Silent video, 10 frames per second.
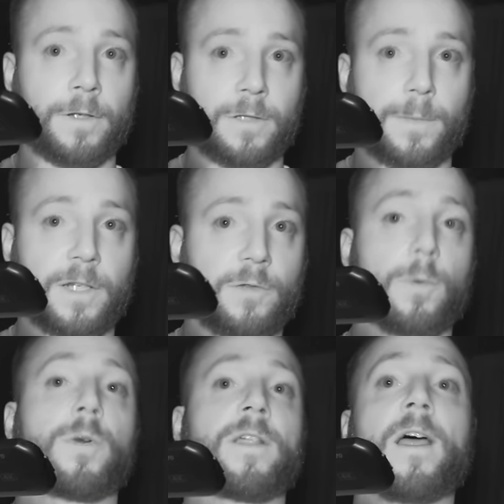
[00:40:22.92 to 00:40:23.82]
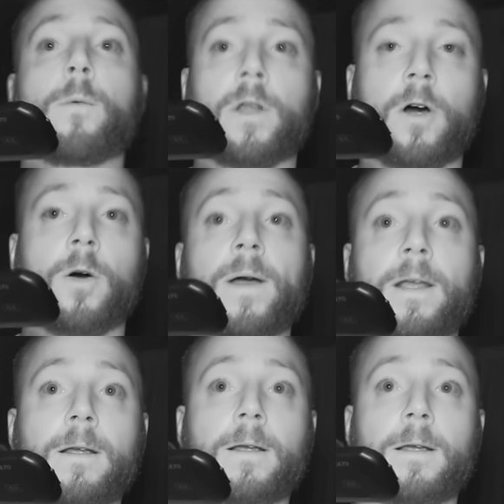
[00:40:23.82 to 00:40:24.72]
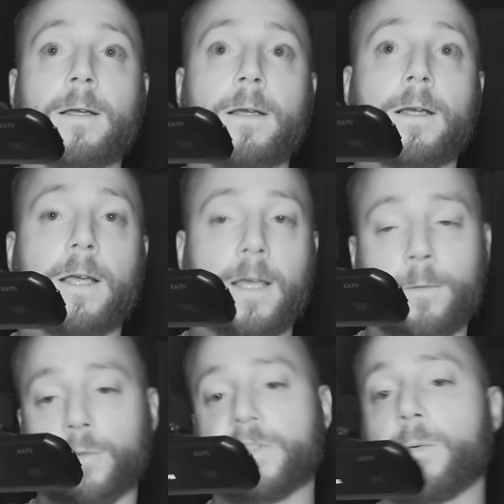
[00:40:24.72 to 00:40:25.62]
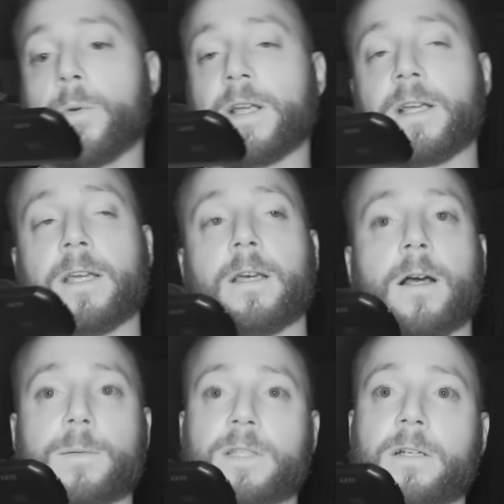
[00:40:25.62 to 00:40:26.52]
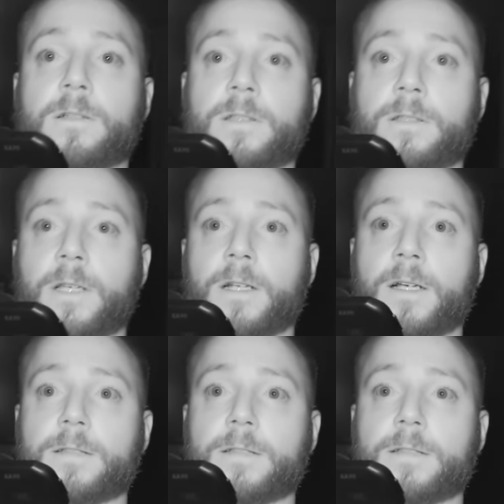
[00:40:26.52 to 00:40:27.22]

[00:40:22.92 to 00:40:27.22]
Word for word: figures upstairs, so we'll put it in that one hallway. Oh, goody. And we'll see what we can get upstairs, and then